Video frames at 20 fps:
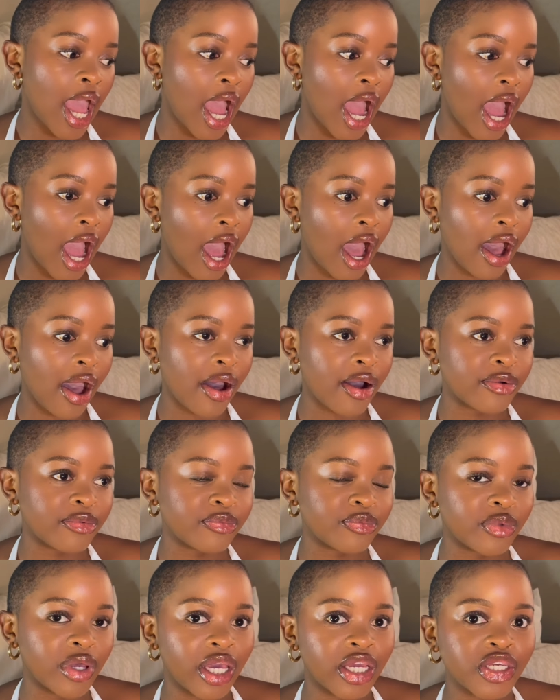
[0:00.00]

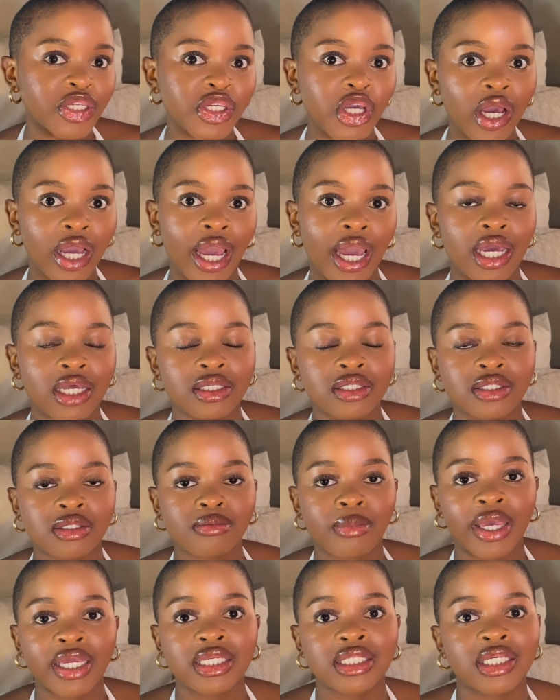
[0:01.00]
And yeah, guys,
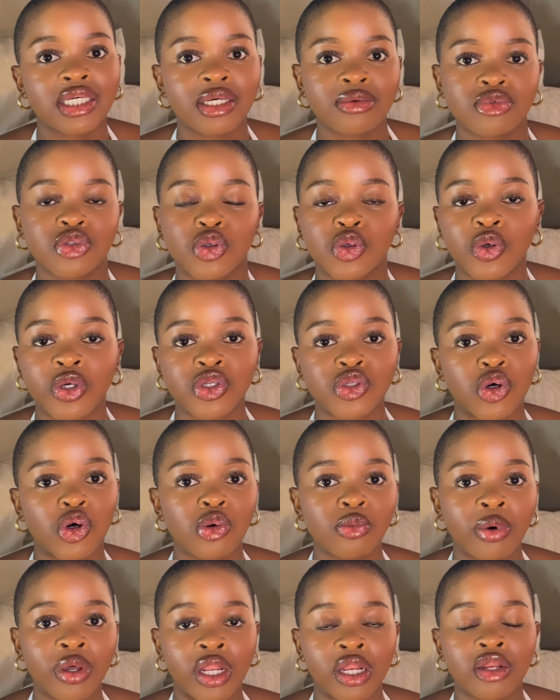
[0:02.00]
my DMs are always
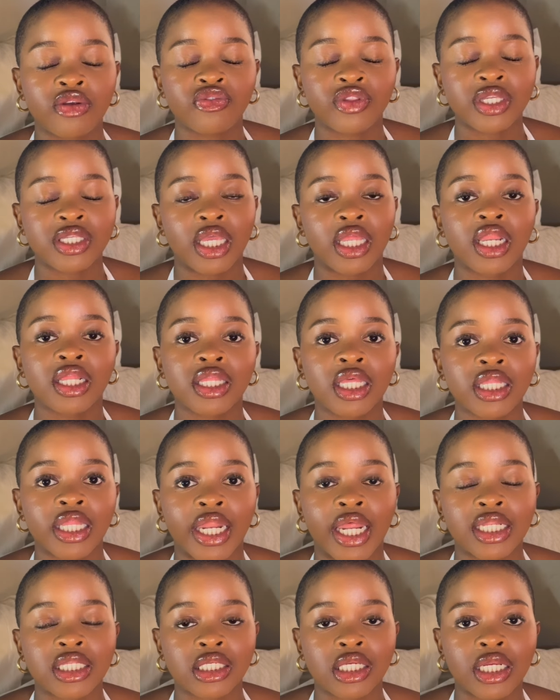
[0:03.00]
open, and if there's anything that
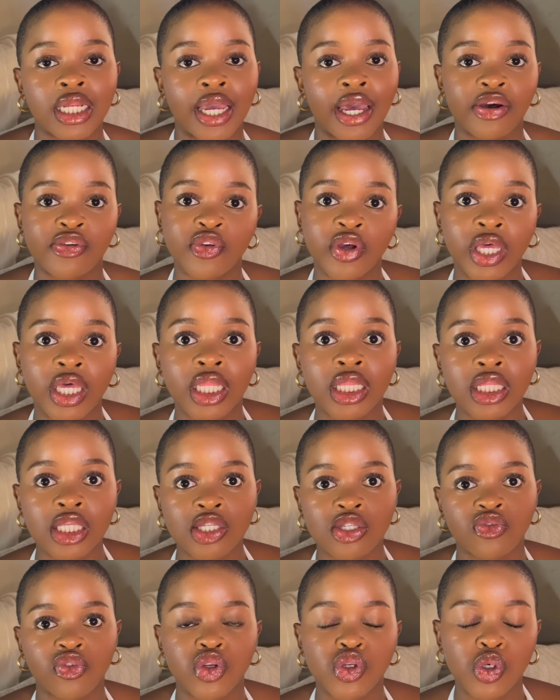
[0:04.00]
I didn't cover in
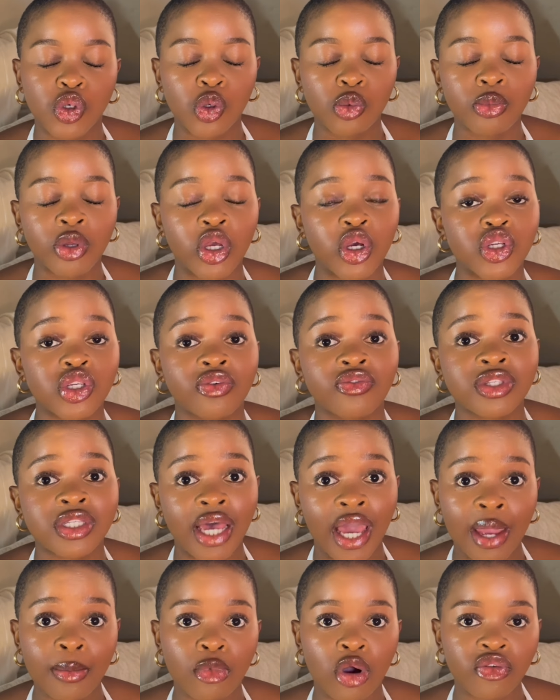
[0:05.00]
this video because of
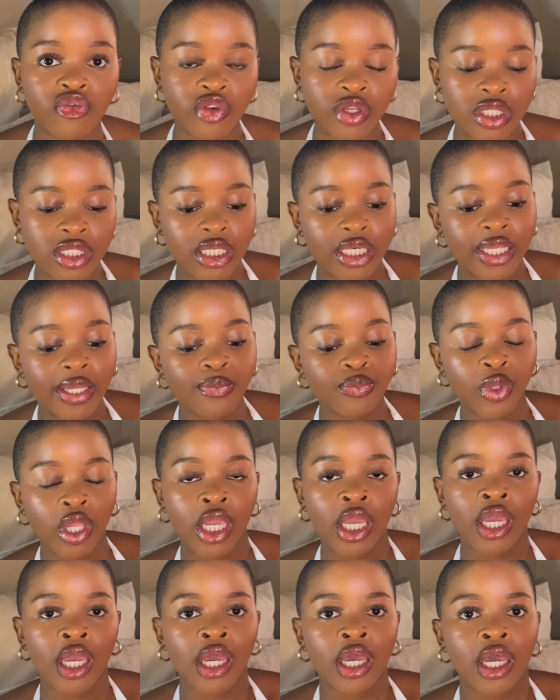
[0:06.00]
time, obviously,
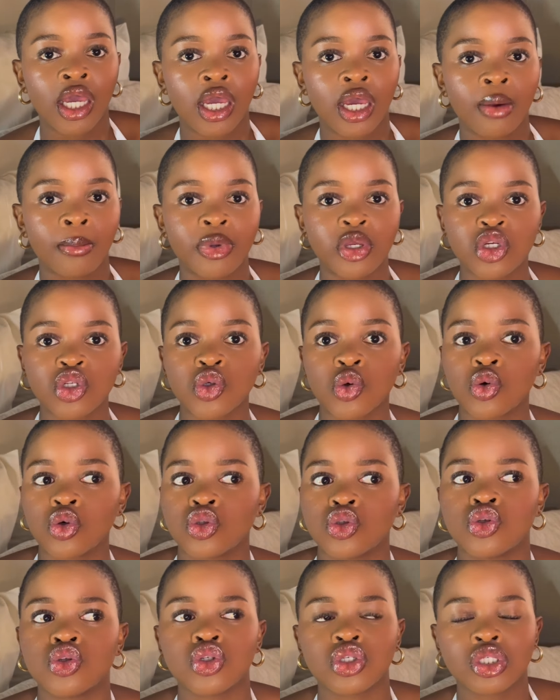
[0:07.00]
be sure
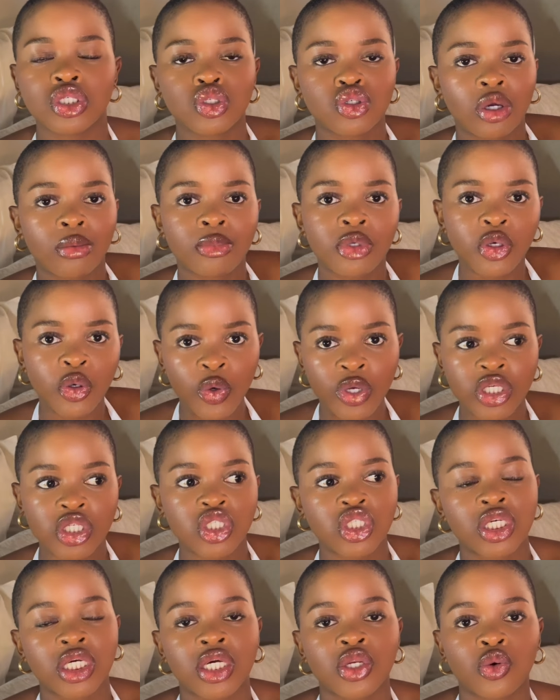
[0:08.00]
to just drop me a
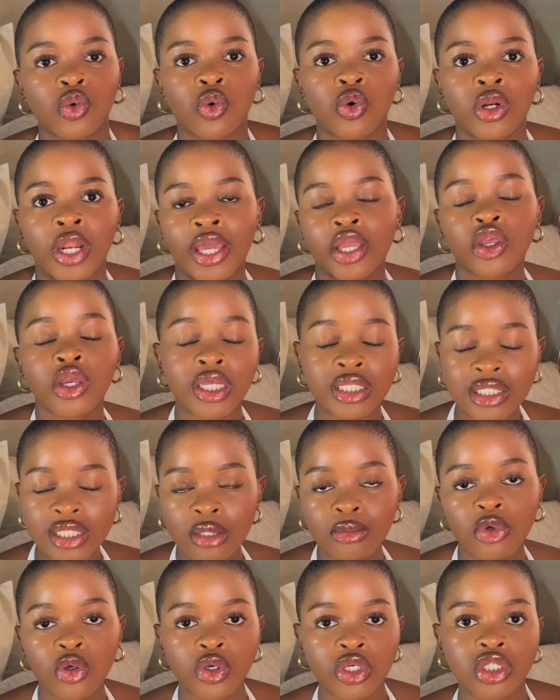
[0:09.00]
question, or like, you can
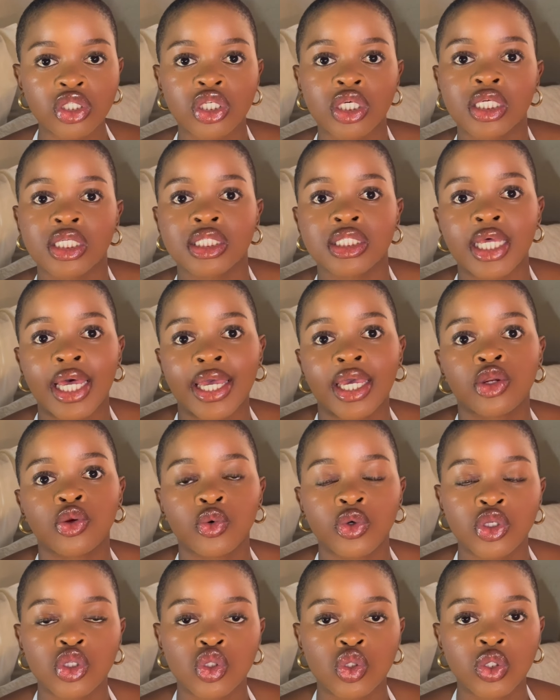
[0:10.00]
send me questions. I can
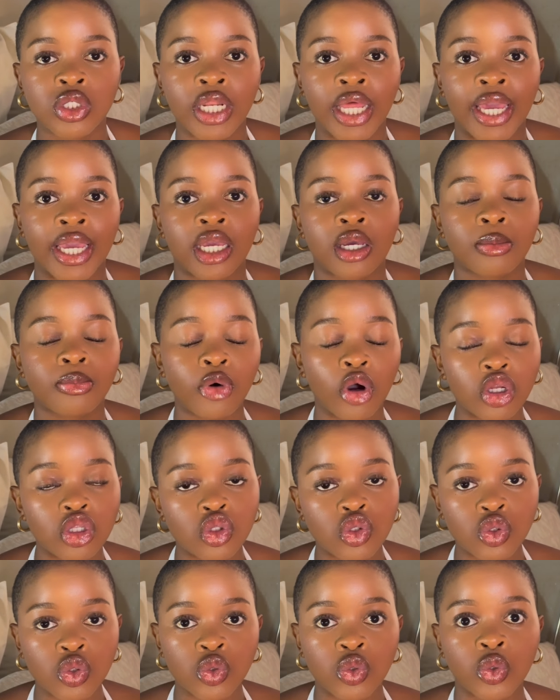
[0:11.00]
always do like a part
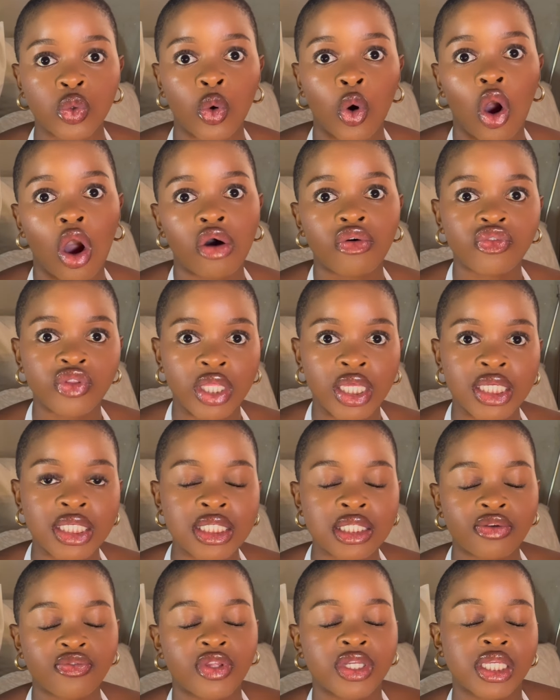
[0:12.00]
two of
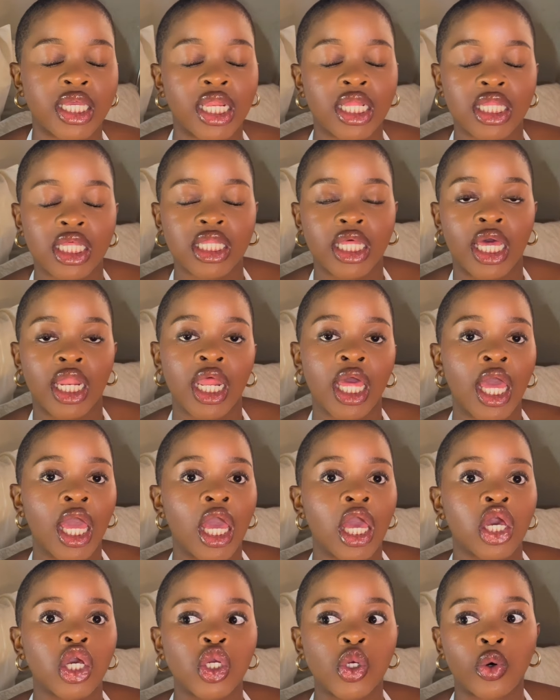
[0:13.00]
this if there's anything that
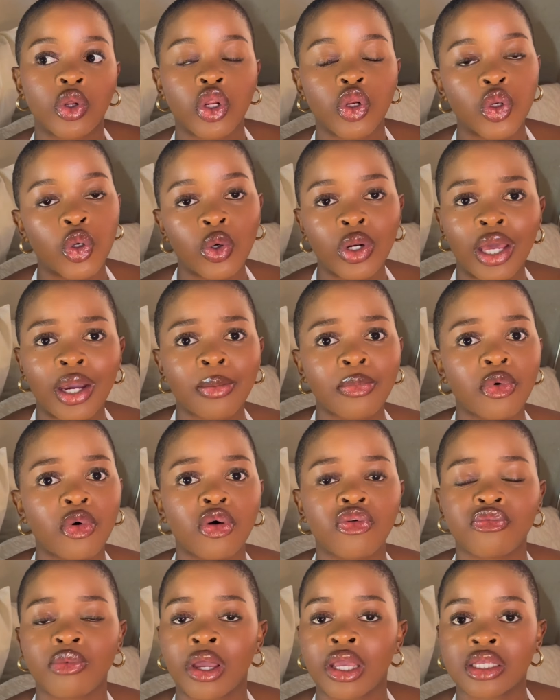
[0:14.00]
you want to know, like more
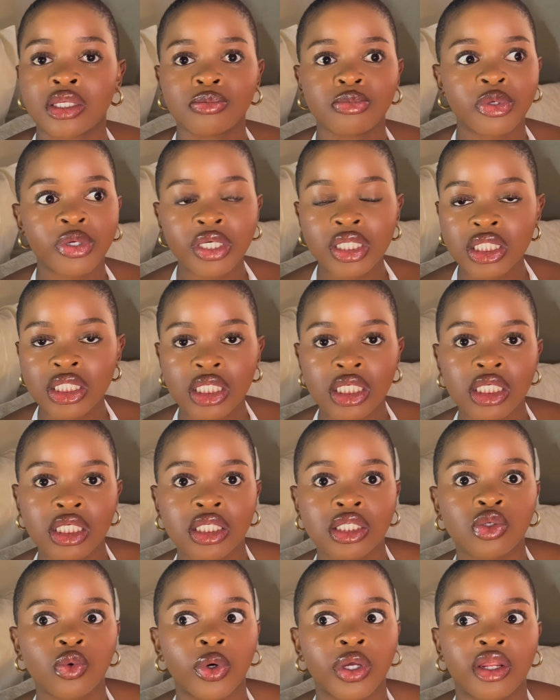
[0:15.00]
of my
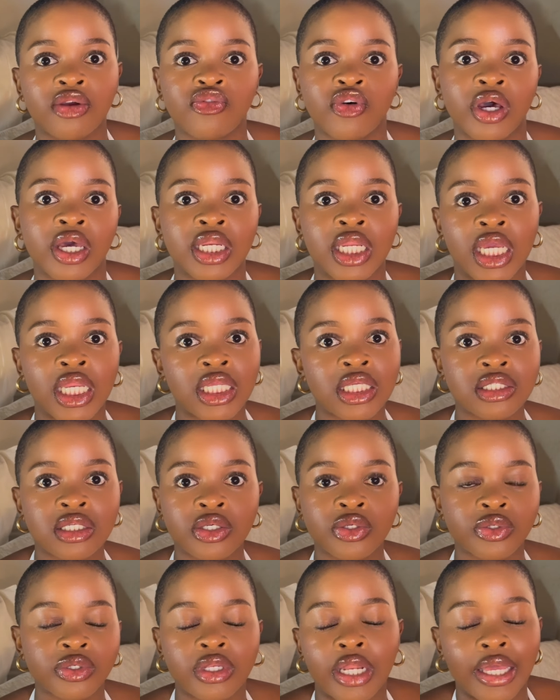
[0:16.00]
experiences or whatever, and
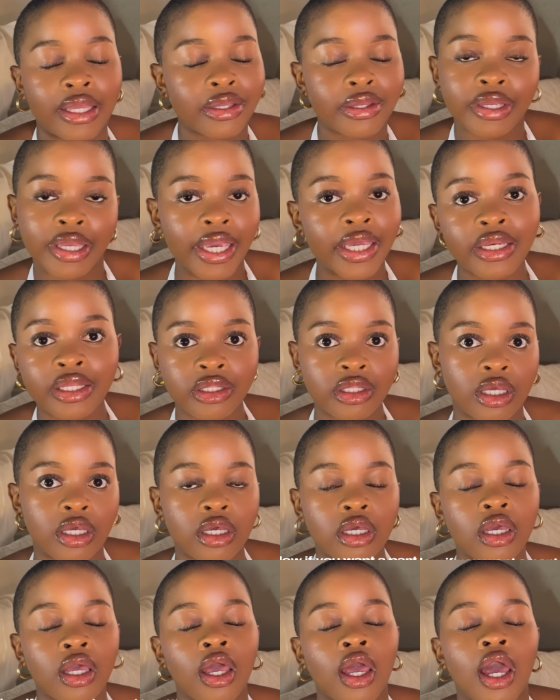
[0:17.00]
anything, like
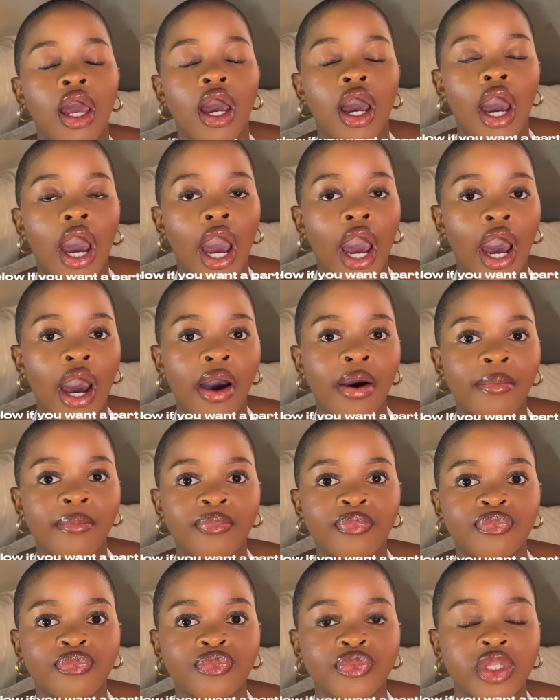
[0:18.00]
anything
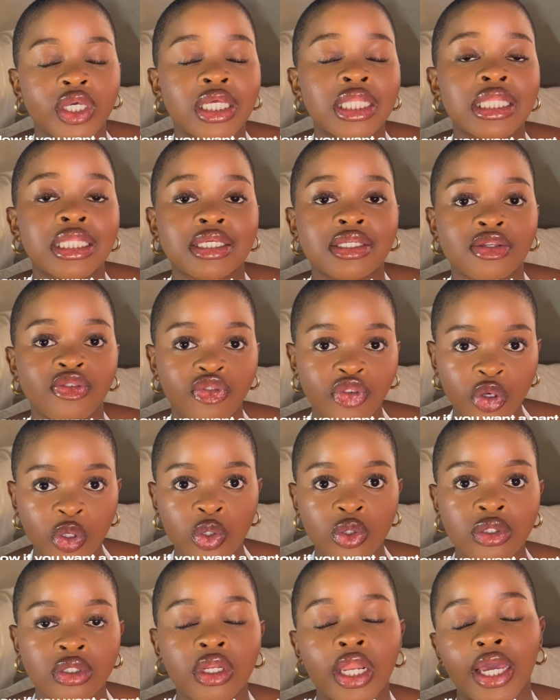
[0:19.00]
in this
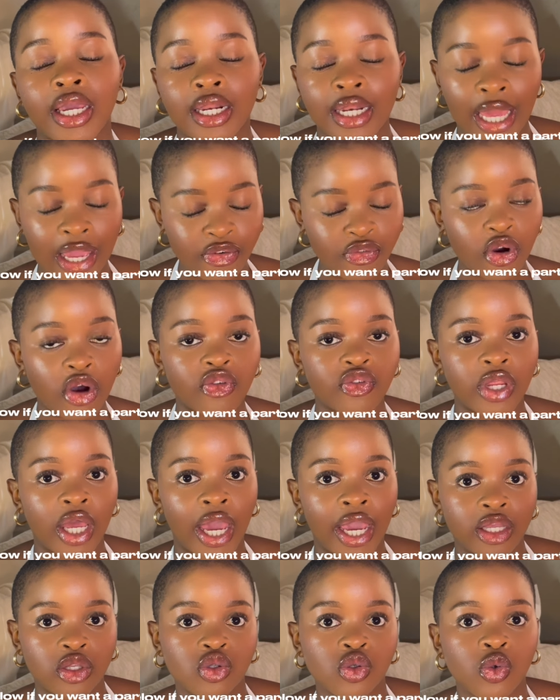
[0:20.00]
field, like life after
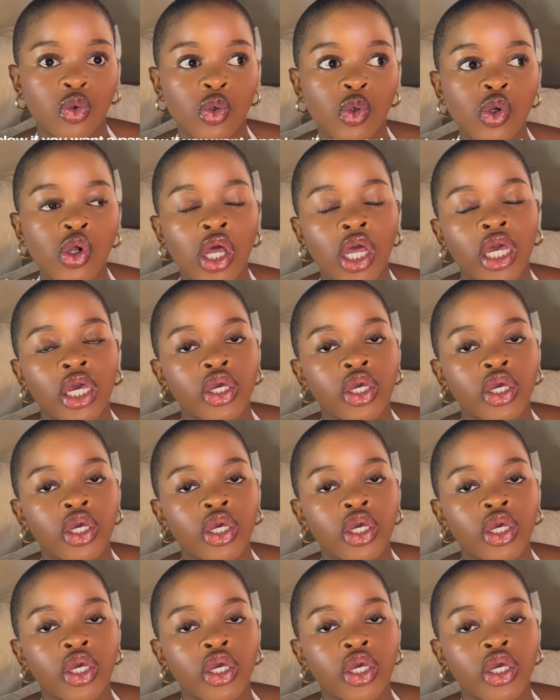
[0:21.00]
high school.